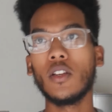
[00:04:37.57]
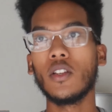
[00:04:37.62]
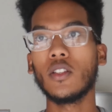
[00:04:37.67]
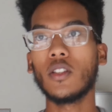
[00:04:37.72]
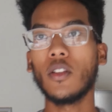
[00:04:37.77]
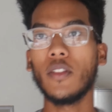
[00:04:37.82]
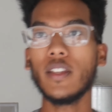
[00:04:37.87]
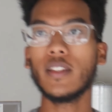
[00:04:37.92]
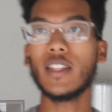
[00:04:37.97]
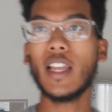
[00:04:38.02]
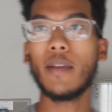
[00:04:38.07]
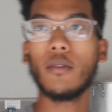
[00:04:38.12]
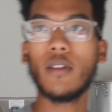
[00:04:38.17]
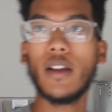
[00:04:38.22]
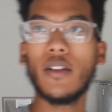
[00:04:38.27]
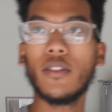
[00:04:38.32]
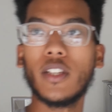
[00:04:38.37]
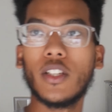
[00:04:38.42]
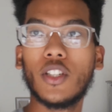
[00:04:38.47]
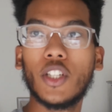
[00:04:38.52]
So this time
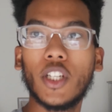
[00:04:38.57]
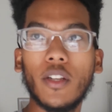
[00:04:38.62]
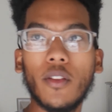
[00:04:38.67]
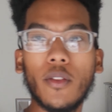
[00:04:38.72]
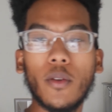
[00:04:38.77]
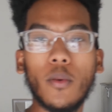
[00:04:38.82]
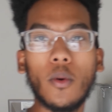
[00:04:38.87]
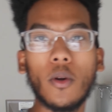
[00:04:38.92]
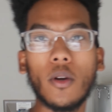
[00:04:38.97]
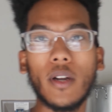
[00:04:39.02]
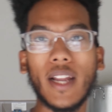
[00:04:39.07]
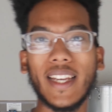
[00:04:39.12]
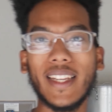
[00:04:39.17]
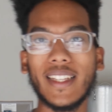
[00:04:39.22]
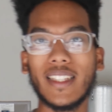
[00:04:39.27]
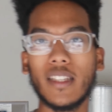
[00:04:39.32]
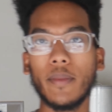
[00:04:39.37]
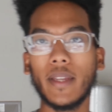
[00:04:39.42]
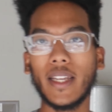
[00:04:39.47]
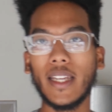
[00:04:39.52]
around to chill the wort, I
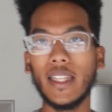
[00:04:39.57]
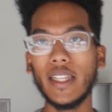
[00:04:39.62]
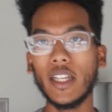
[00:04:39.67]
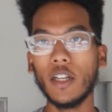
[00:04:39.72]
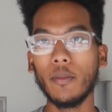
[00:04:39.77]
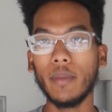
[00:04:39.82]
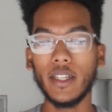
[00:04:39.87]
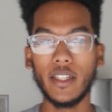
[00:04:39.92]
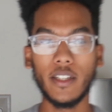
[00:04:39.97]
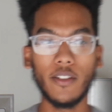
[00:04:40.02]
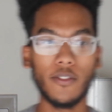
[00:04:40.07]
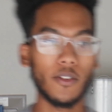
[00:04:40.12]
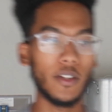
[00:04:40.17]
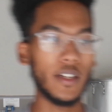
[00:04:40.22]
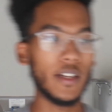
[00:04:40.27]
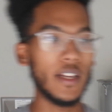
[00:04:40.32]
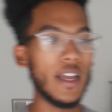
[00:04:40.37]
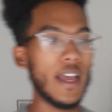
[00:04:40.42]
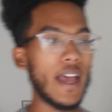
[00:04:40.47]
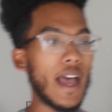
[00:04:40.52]
did something a little bit
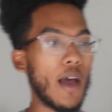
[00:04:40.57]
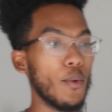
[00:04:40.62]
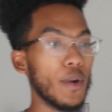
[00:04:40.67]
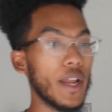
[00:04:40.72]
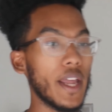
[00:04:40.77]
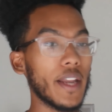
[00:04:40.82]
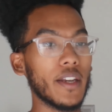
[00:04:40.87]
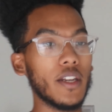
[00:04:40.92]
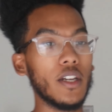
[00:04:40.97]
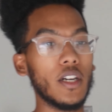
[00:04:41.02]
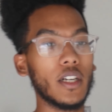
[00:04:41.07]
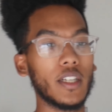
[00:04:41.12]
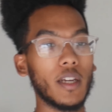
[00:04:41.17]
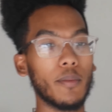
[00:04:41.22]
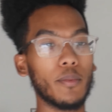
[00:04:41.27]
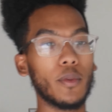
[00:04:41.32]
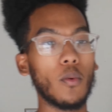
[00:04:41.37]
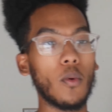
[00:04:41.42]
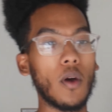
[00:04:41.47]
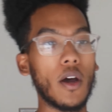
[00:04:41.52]
different. I went ahead and hooked
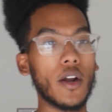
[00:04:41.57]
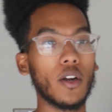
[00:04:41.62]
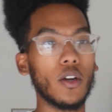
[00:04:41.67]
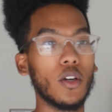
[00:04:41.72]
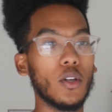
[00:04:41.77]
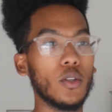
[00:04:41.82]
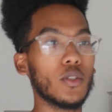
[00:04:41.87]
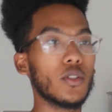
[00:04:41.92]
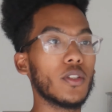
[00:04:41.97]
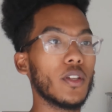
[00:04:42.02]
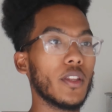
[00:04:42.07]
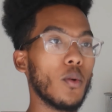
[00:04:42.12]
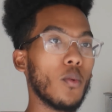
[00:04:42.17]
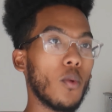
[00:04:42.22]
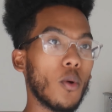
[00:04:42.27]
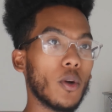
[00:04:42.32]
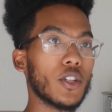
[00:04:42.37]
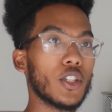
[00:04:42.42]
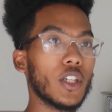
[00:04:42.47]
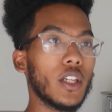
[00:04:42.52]
up the water hose to the
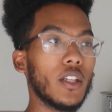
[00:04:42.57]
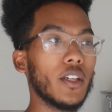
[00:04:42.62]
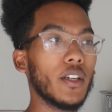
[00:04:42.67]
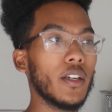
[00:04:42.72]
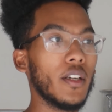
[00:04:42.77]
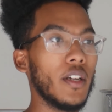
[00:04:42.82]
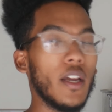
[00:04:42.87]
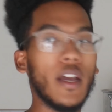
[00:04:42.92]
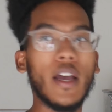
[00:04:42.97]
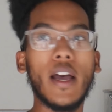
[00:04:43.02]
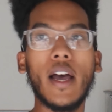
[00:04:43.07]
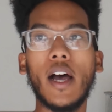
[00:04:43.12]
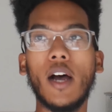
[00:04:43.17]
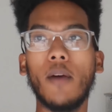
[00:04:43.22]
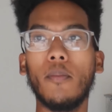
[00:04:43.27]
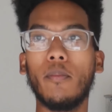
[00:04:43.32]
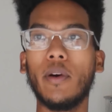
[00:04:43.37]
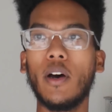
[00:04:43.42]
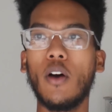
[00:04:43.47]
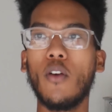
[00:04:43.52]
wort chiller,
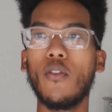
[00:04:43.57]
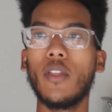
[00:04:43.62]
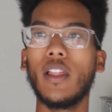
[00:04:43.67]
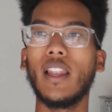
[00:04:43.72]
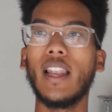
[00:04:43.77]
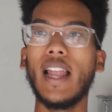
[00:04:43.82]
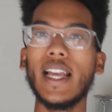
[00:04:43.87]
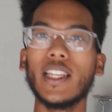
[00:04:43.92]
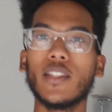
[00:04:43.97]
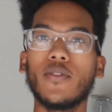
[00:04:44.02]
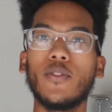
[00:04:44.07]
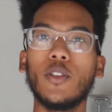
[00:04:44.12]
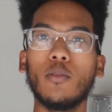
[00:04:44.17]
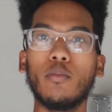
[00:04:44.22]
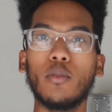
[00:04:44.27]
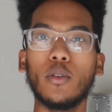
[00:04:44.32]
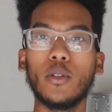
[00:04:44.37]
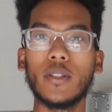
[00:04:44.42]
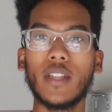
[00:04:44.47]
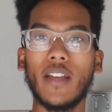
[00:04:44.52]
um, but over the last few
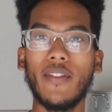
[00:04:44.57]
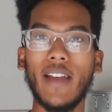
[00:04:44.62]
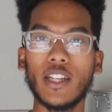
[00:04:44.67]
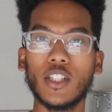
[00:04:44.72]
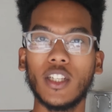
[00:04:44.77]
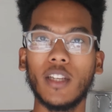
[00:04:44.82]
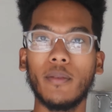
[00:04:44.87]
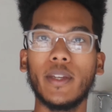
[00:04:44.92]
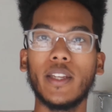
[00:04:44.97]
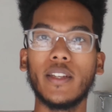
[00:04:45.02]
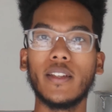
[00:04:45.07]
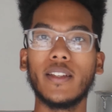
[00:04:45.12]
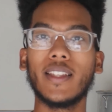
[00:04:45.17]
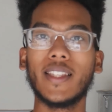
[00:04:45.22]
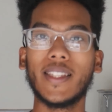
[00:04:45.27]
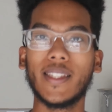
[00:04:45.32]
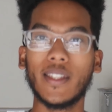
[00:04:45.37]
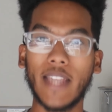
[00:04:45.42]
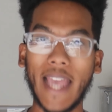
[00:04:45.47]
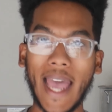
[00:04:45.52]
brews, I've actually been
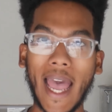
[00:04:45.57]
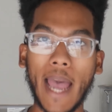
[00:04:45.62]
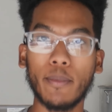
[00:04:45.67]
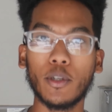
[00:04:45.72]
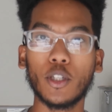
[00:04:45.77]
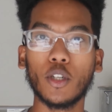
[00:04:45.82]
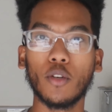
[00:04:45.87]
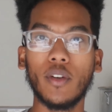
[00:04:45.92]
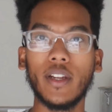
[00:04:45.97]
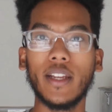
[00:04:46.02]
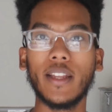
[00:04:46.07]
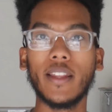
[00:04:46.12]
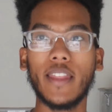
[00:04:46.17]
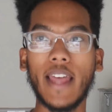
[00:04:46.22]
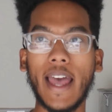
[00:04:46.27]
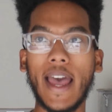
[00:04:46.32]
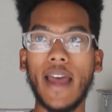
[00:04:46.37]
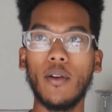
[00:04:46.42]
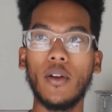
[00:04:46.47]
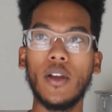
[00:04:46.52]
capturing
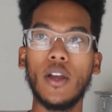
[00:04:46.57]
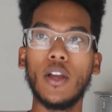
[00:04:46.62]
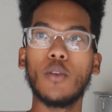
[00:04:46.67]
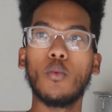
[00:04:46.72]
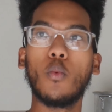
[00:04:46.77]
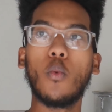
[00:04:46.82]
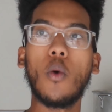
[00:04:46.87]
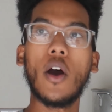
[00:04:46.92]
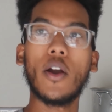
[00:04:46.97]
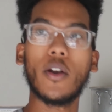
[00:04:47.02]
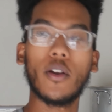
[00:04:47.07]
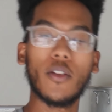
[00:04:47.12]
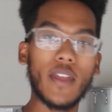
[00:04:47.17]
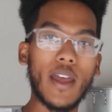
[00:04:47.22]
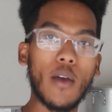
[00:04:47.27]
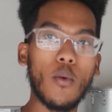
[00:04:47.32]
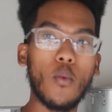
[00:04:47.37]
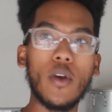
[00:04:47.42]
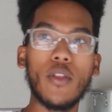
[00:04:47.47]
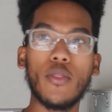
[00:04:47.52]
that water
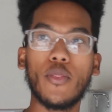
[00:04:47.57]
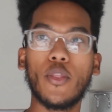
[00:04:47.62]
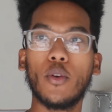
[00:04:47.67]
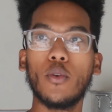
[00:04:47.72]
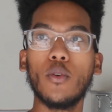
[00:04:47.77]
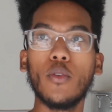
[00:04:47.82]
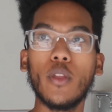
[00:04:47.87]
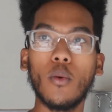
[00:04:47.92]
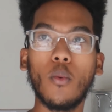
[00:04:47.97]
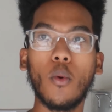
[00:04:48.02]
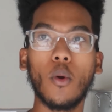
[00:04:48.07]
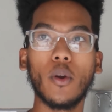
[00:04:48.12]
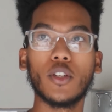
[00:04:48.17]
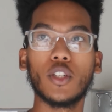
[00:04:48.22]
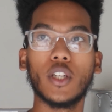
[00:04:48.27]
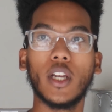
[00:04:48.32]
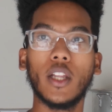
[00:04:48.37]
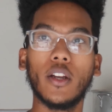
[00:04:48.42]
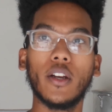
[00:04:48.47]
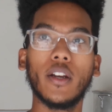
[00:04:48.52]
that went through the wort
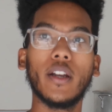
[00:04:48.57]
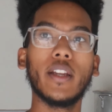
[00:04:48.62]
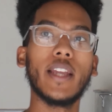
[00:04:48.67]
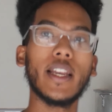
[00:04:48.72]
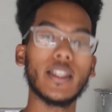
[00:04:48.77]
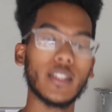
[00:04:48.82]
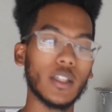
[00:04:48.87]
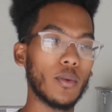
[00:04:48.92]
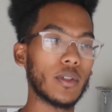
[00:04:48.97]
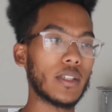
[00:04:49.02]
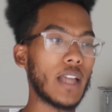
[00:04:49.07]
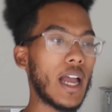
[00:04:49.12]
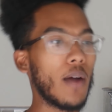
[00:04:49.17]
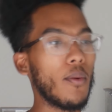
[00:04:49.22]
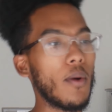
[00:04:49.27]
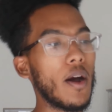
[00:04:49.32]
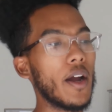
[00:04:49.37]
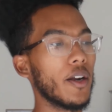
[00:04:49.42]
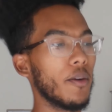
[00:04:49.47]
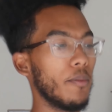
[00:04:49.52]
chiller. Yes, it was hot
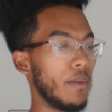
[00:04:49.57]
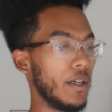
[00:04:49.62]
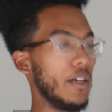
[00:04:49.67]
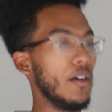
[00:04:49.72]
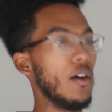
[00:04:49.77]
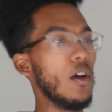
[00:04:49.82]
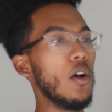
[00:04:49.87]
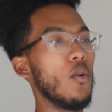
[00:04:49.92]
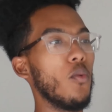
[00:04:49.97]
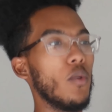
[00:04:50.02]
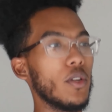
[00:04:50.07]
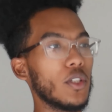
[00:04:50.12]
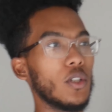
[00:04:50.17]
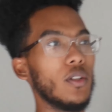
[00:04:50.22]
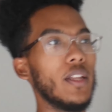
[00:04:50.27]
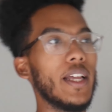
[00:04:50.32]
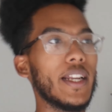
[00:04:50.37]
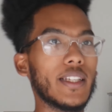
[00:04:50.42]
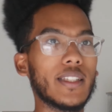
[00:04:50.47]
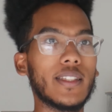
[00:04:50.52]
water, but once you
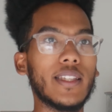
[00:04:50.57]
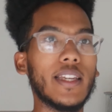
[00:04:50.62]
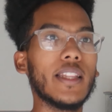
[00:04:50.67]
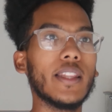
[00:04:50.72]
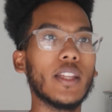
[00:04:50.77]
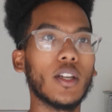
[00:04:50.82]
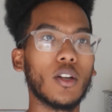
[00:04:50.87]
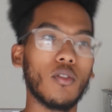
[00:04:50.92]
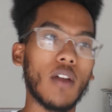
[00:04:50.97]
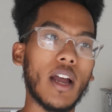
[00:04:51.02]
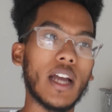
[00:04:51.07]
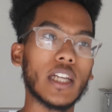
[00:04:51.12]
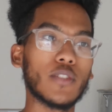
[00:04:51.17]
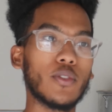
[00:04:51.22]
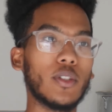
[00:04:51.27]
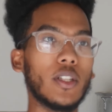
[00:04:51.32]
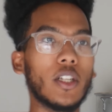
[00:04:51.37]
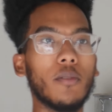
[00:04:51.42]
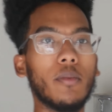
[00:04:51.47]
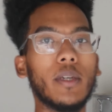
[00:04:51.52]
let it sit in the garage
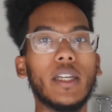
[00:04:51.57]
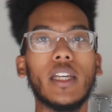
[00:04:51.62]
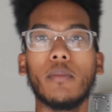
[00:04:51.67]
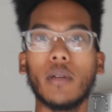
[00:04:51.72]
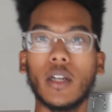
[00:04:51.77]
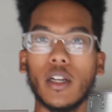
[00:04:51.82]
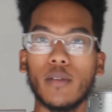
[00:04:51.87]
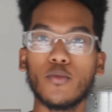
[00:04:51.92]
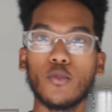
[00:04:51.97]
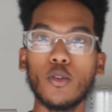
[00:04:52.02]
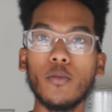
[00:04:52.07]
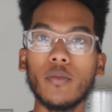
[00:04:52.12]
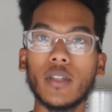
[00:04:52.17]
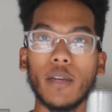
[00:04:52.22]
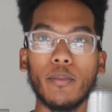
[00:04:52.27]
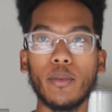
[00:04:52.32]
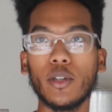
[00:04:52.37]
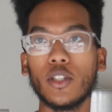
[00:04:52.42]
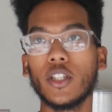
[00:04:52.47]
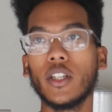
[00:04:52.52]
for a little bit, it becomes room
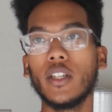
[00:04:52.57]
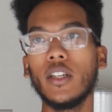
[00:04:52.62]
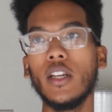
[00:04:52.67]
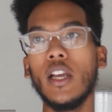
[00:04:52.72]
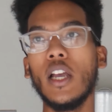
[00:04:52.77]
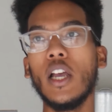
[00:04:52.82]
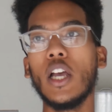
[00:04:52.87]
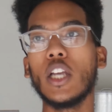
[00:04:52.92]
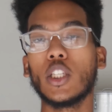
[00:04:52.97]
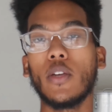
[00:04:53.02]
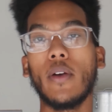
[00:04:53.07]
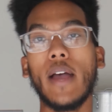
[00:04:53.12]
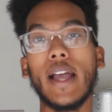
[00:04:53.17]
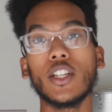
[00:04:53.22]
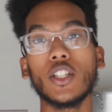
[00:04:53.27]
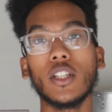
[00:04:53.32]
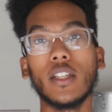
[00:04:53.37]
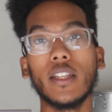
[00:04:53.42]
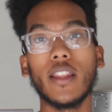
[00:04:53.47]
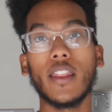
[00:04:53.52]
temperature. So
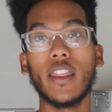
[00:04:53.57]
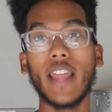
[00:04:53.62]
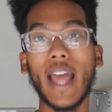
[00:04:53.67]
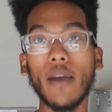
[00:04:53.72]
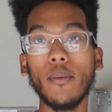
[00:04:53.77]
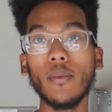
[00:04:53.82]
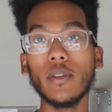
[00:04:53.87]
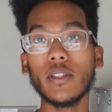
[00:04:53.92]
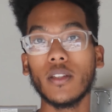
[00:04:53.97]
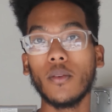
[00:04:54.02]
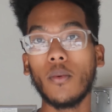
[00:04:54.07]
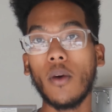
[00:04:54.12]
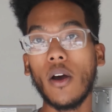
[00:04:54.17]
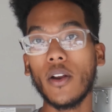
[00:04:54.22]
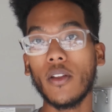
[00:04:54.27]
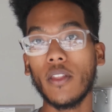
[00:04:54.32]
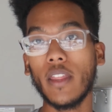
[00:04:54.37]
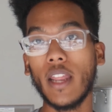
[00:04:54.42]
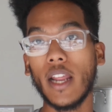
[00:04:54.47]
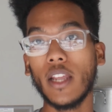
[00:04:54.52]
actually that was the
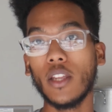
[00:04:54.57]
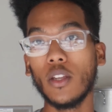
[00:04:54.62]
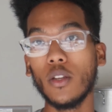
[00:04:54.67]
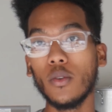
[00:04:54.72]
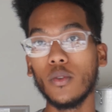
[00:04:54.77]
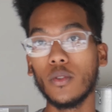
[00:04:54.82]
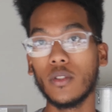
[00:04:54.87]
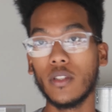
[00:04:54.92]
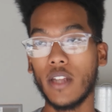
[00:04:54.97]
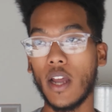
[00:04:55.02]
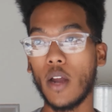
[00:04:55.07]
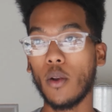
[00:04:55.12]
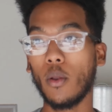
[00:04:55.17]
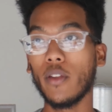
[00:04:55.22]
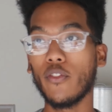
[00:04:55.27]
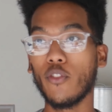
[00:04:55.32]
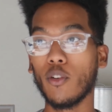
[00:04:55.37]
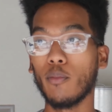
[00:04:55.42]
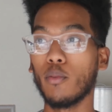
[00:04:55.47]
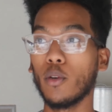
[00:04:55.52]
water that I used not
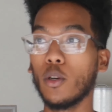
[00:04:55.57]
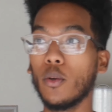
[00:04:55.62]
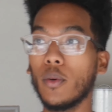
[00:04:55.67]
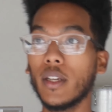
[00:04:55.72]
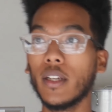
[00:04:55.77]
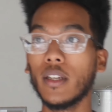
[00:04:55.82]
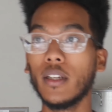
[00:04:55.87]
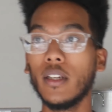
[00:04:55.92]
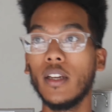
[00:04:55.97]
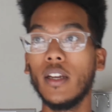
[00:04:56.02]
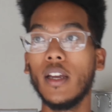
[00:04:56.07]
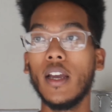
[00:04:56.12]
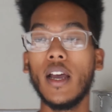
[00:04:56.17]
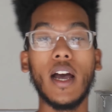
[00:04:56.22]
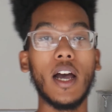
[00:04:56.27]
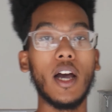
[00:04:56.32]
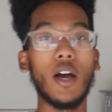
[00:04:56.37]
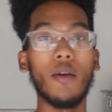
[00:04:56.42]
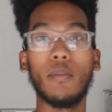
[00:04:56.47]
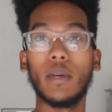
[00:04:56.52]
only for brewing,
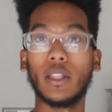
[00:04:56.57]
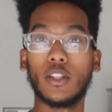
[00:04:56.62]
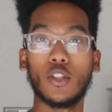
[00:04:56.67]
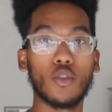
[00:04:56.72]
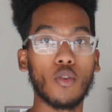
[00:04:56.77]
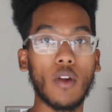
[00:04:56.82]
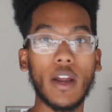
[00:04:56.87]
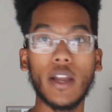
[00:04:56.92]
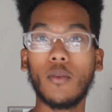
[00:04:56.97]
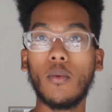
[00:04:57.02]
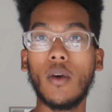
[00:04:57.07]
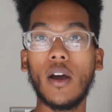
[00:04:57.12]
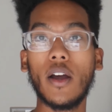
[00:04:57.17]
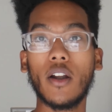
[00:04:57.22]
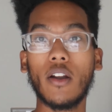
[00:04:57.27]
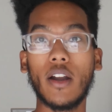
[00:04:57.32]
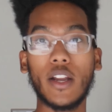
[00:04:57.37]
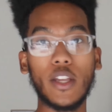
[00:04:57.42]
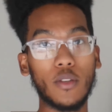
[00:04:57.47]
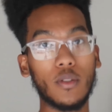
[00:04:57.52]
um, but the strike
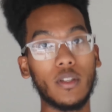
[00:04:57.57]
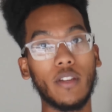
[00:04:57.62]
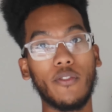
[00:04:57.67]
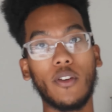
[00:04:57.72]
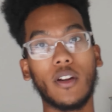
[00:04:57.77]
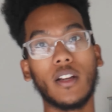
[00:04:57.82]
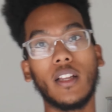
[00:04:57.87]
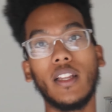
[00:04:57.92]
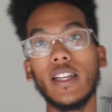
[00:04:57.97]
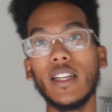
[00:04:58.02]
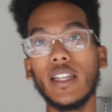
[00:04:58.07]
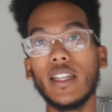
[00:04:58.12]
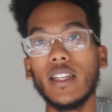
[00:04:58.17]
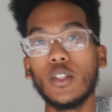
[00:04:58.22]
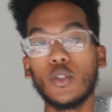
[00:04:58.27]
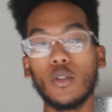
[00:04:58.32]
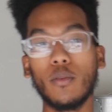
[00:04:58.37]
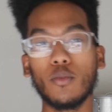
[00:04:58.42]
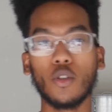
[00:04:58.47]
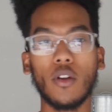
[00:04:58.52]
water, I used it for cleaning.
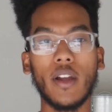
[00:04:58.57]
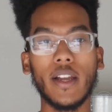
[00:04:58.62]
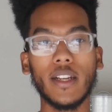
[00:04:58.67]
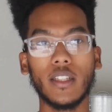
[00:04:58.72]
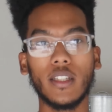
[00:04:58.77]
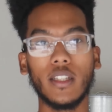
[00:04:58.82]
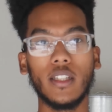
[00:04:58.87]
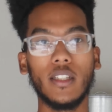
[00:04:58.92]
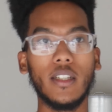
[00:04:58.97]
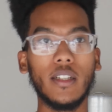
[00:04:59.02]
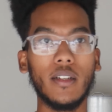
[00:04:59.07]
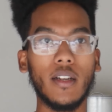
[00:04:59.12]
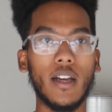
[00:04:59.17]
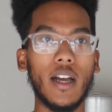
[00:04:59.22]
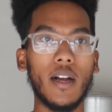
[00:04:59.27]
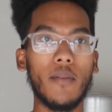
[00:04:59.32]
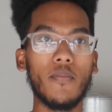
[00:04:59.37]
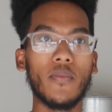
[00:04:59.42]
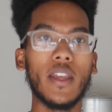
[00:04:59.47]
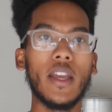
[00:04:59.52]
So I'm trying to
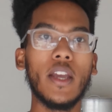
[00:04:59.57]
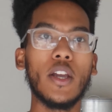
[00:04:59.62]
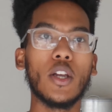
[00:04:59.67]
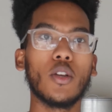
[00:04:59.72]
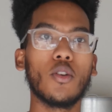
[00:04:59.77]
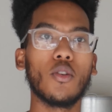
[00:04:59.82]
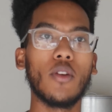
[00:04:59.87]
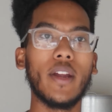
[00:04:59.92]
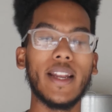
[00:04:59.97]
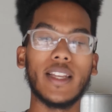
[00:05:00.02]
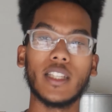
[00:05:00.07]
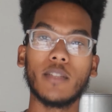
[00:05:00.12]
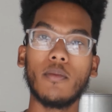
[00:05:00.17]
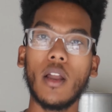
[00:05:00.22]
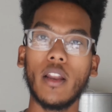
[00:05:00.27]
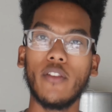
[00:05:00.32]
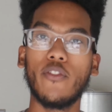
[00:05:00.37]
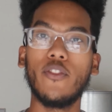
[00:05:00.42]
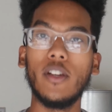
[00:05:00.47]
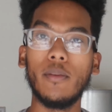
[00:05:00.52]
um, create as
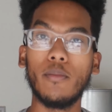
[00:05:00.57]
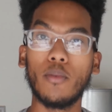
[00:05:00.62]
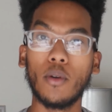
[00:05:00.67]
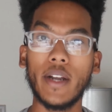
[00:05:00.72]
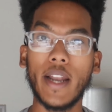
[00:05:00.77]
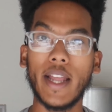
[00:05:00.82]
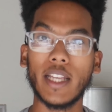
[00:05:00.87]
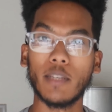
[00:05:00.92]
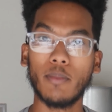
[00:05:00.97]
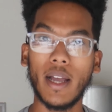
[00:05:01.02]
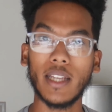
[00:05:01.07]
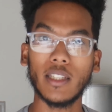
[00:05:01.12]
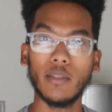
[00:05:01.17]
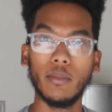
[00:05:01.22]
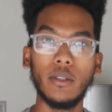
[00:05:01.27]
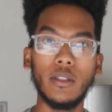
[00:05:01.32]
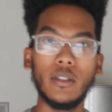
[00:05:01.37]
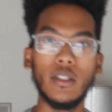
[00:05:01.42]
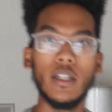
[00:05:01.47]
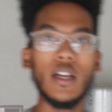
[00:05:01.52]
small a footprint as
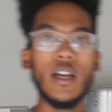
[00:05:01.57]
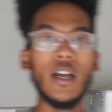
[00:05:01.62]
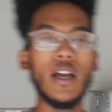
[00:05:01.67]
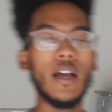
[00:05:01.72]
possible.